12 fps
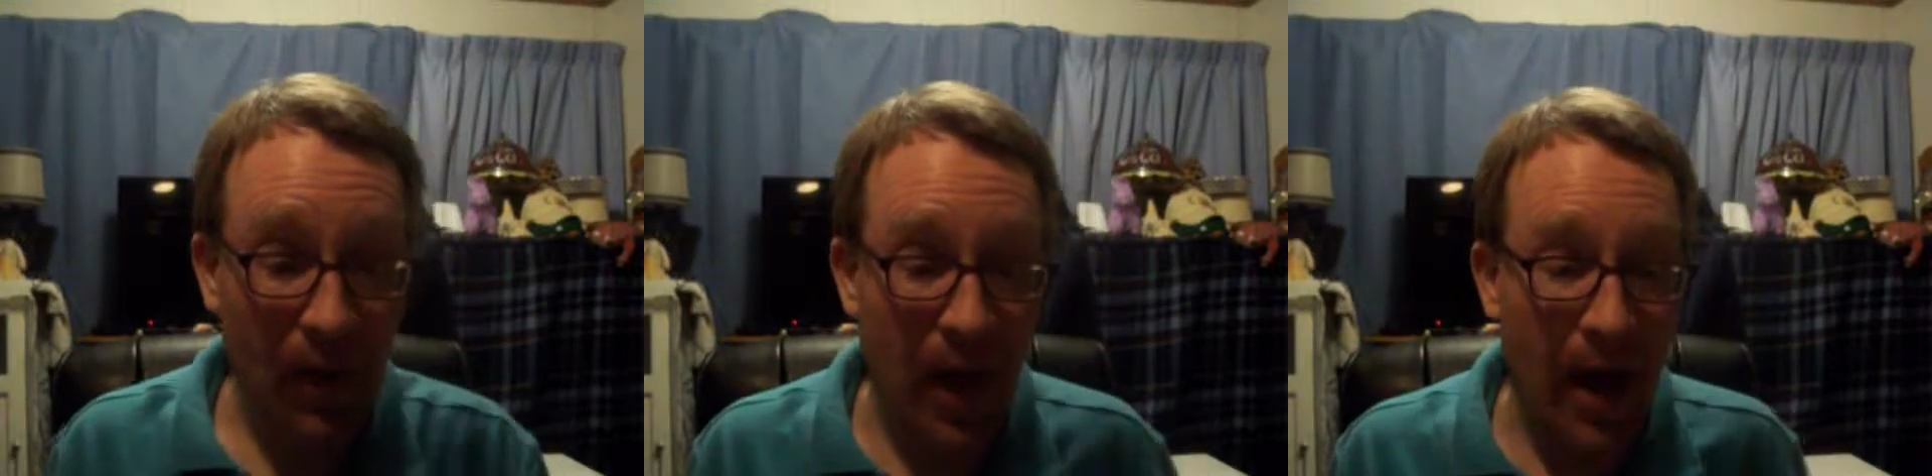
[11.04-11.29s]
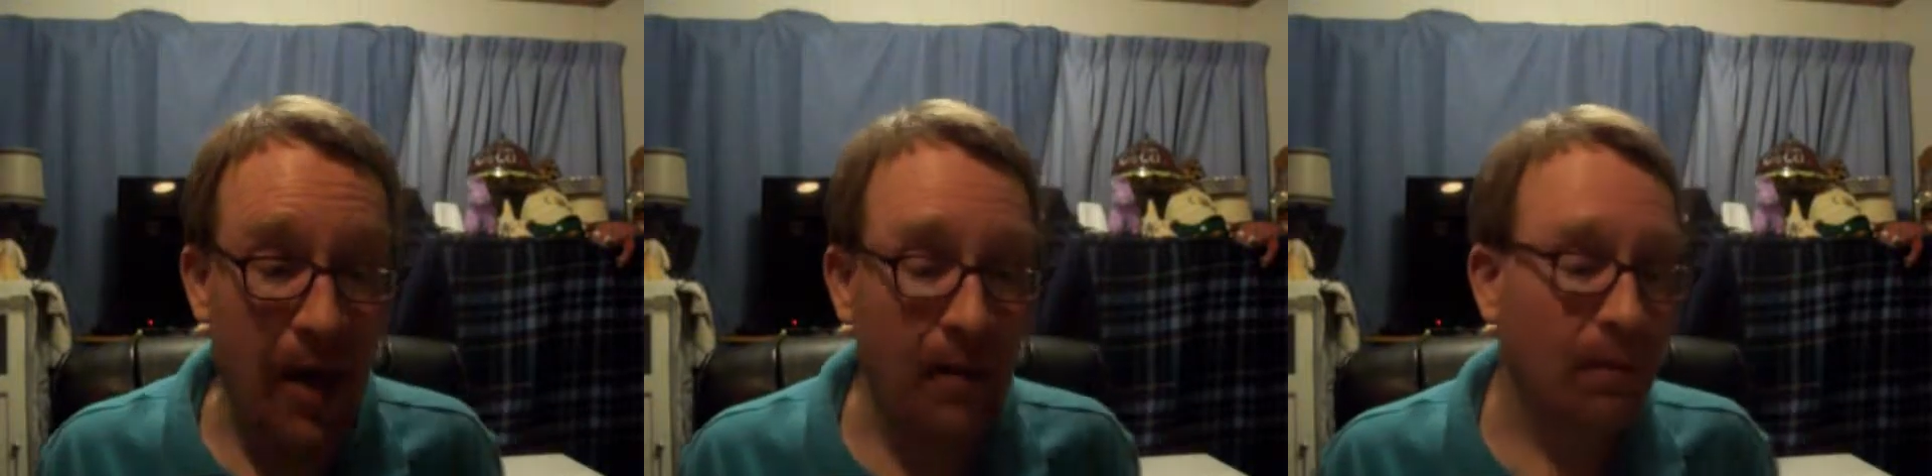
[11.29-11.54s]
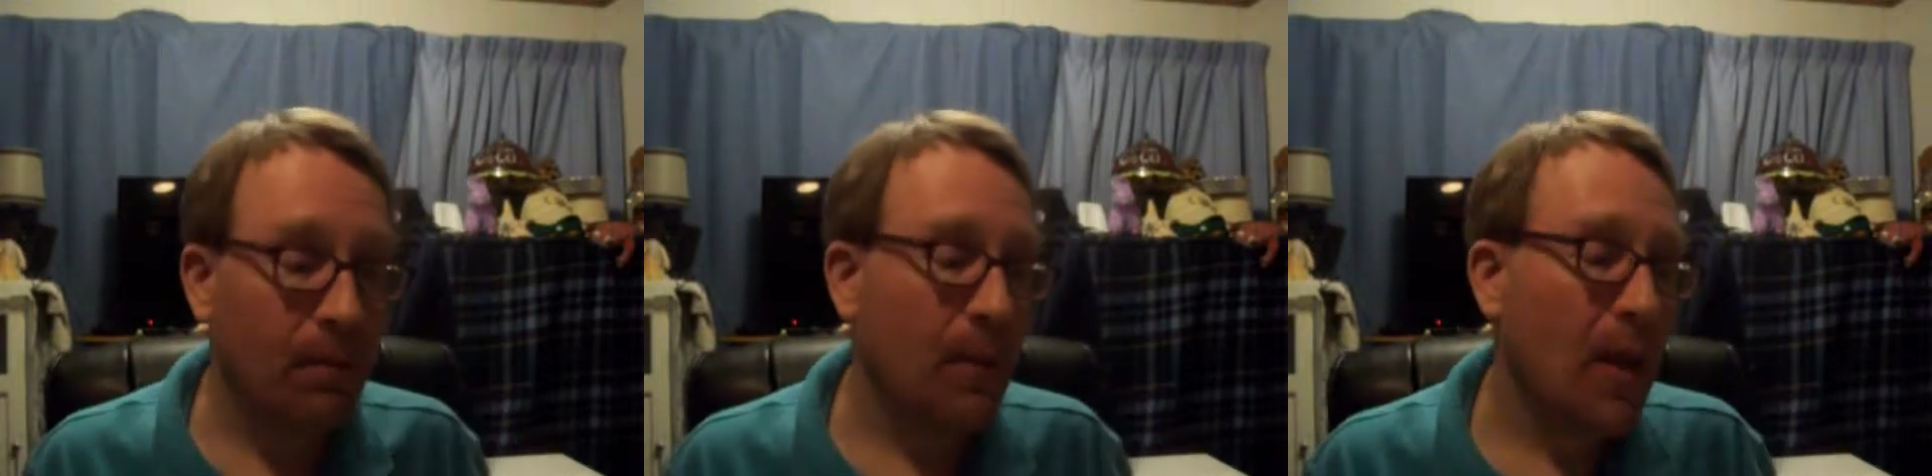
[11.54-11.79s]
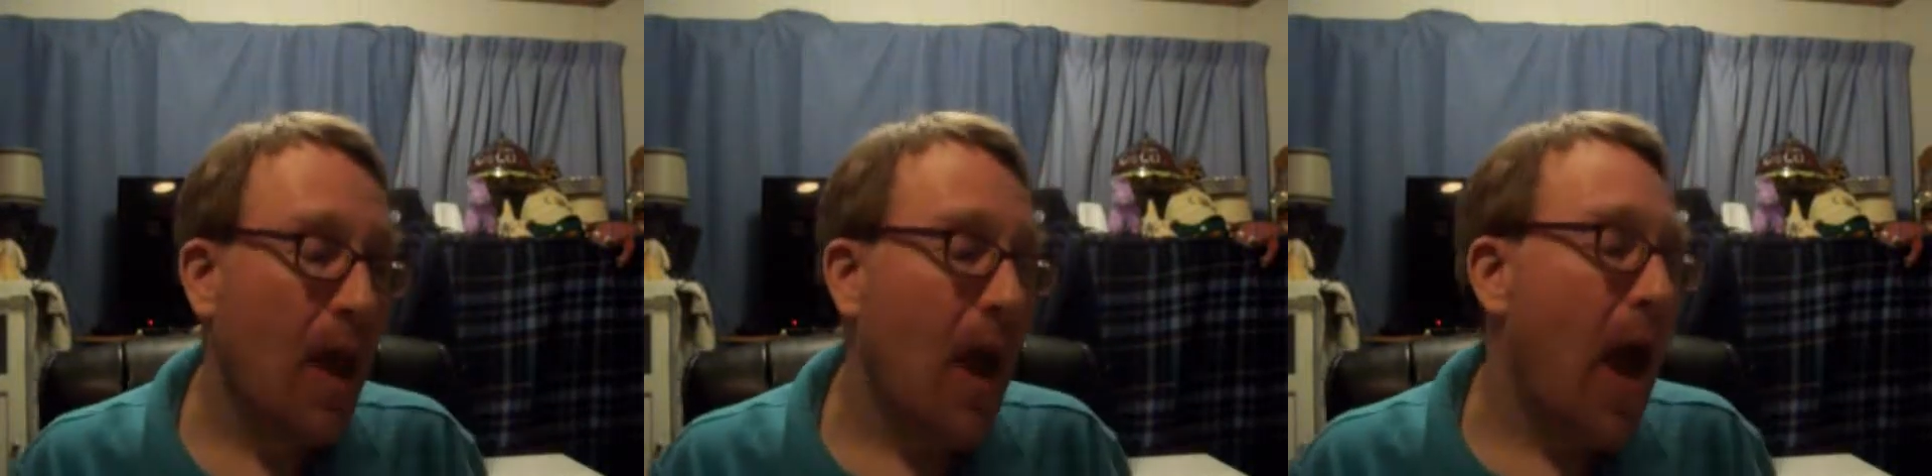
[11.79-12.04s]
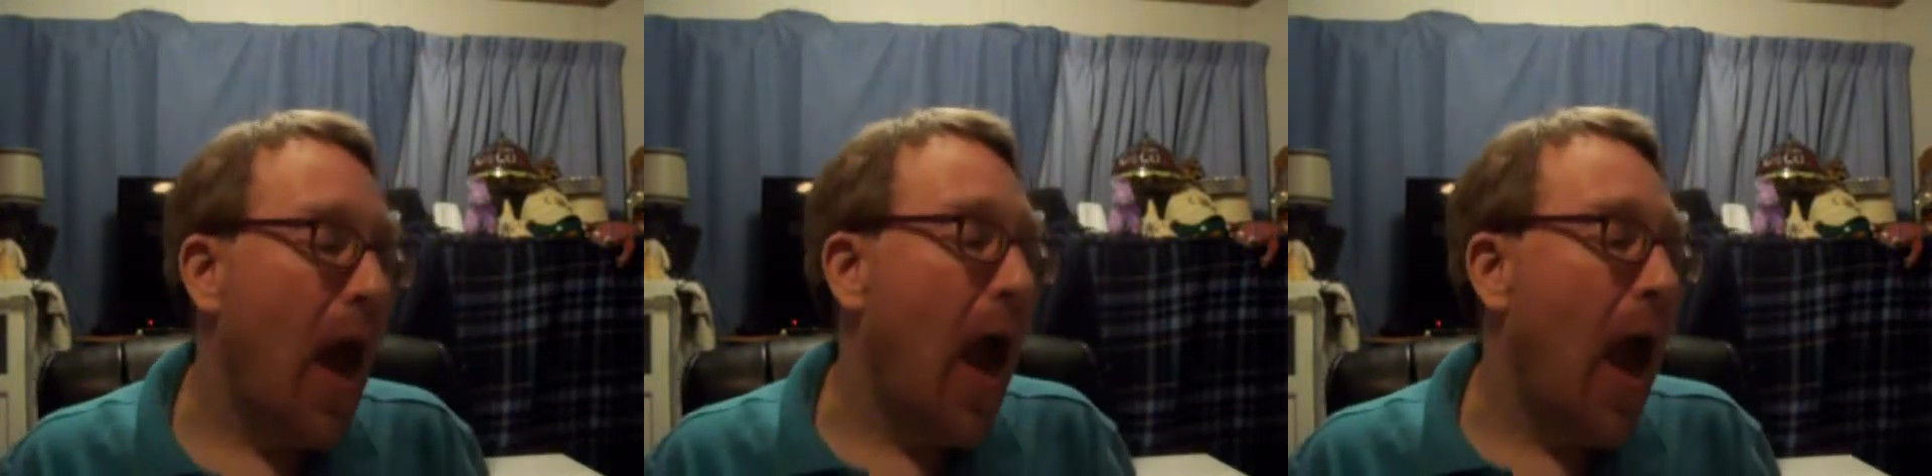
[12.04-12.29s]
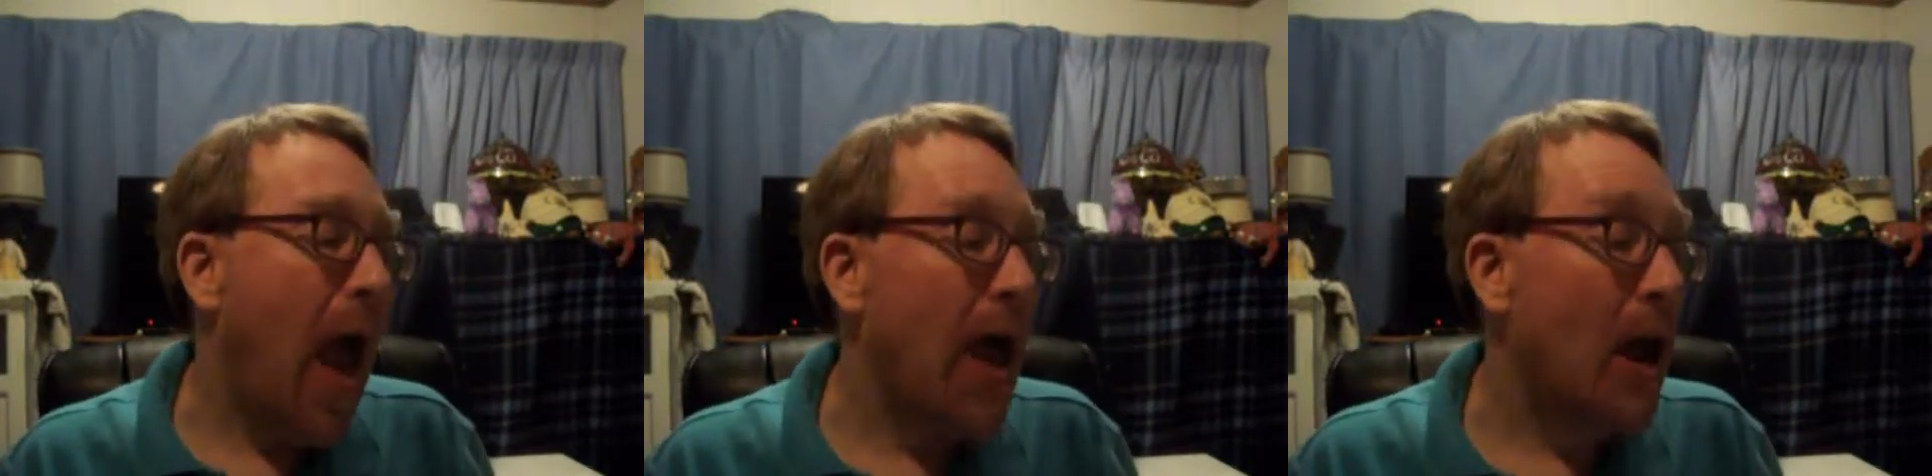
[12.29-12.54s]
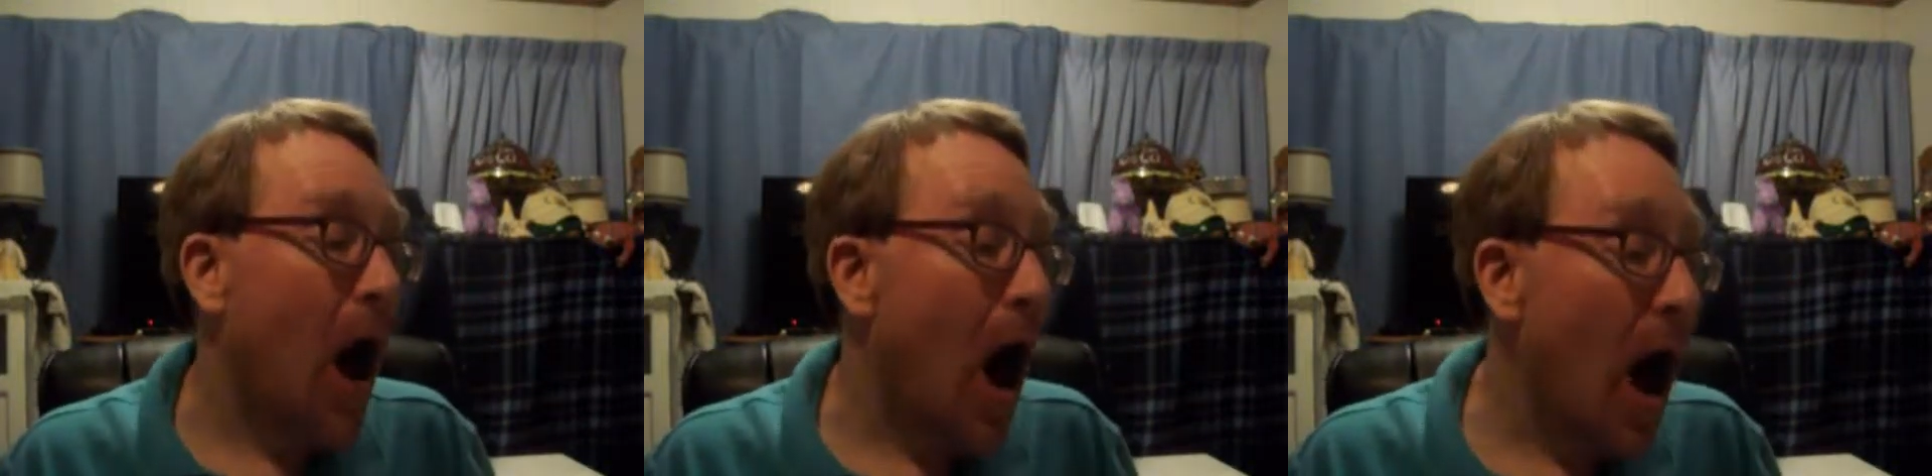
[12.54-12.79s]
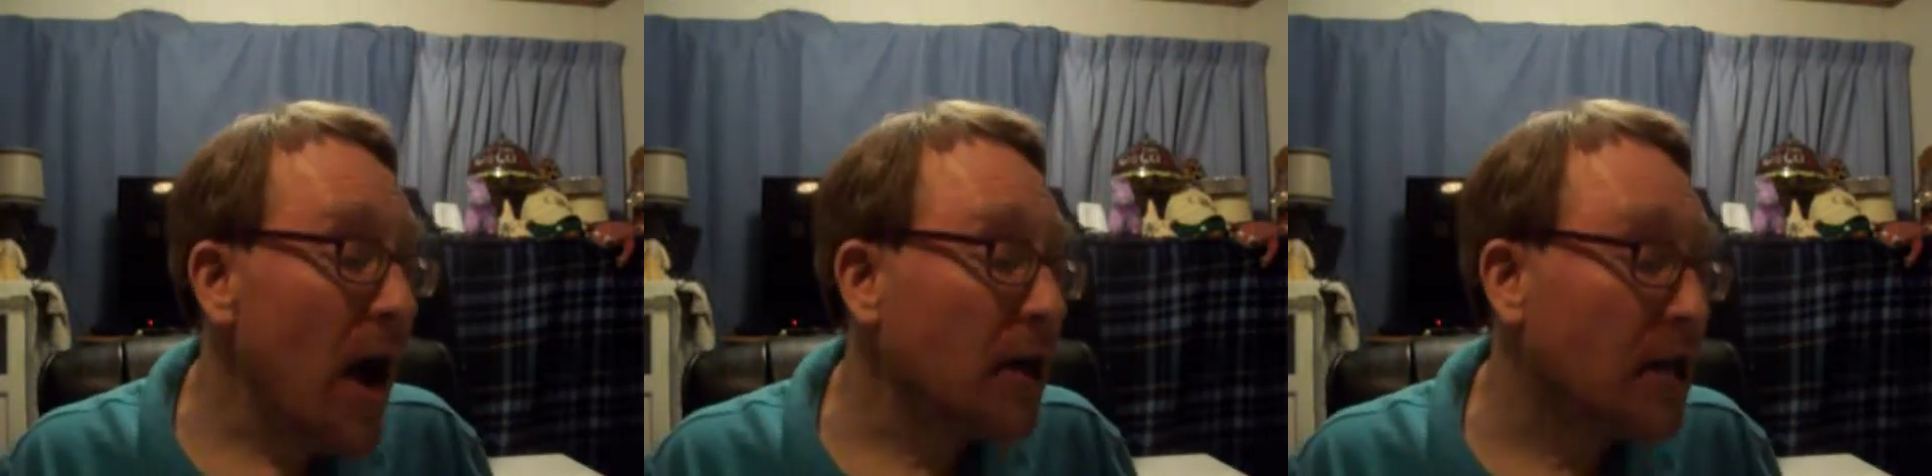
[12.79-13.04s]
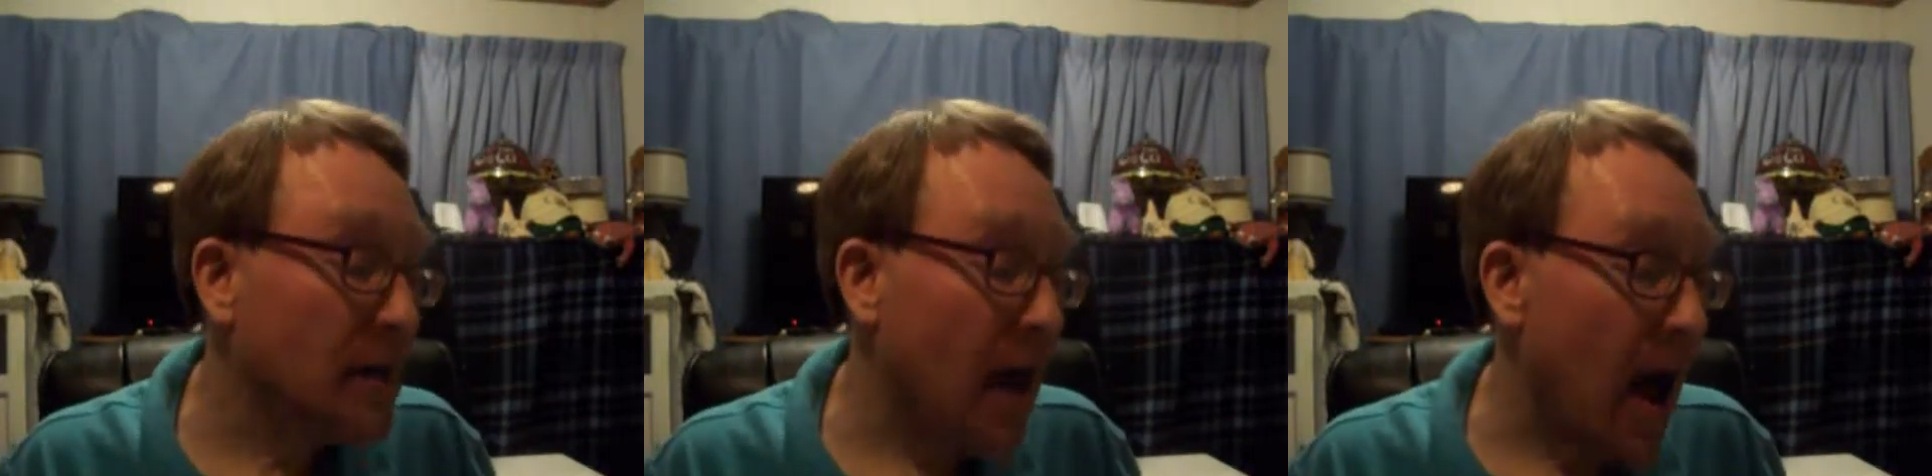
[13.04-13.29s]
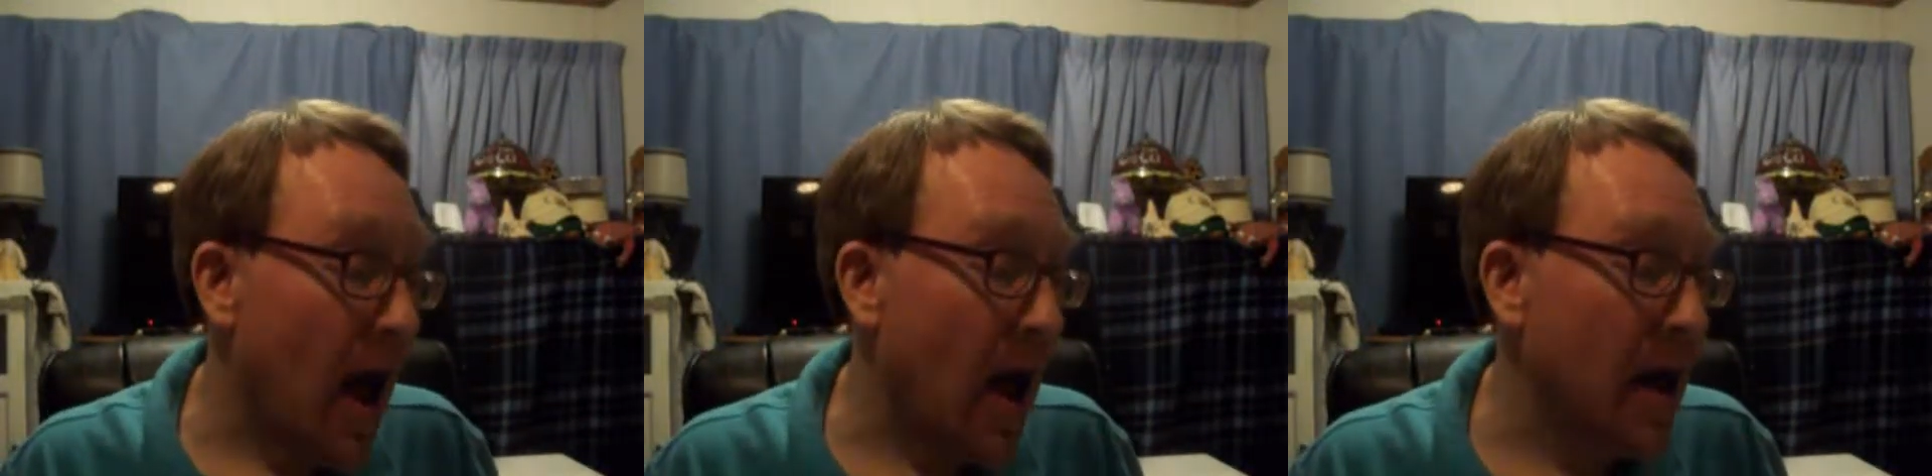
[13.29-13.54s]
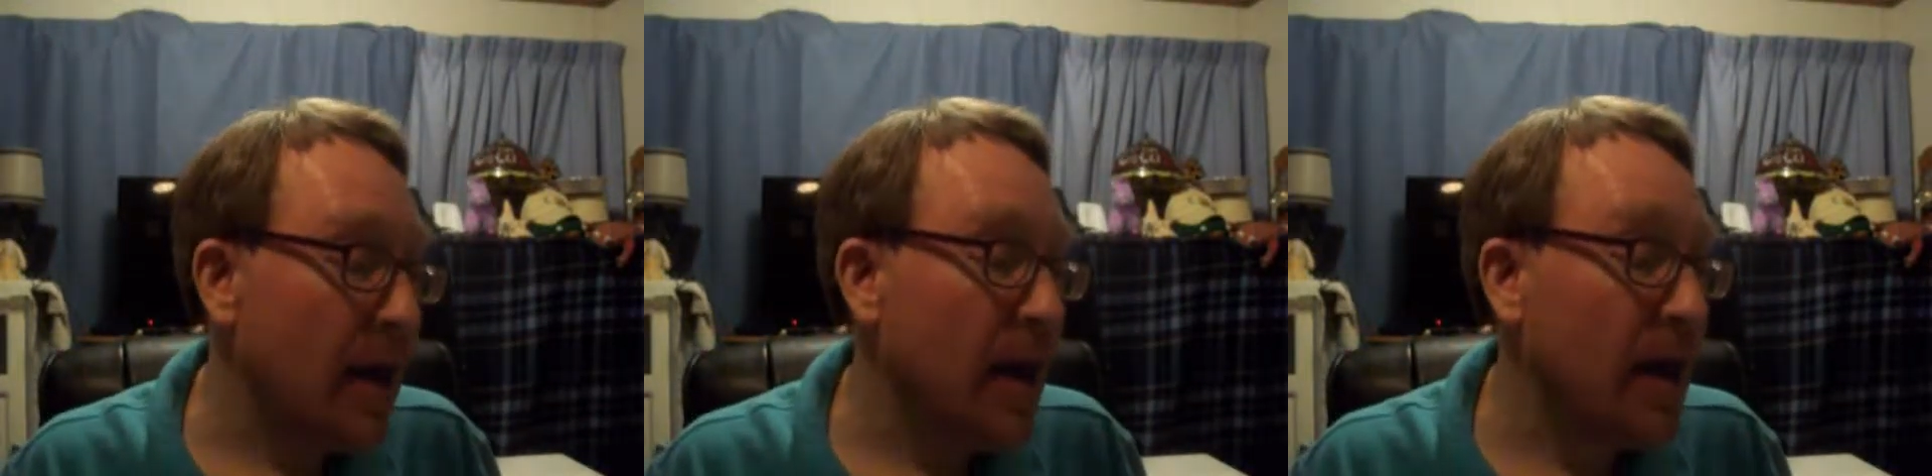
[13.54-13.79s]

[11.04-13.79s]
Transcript: Okay? An oxide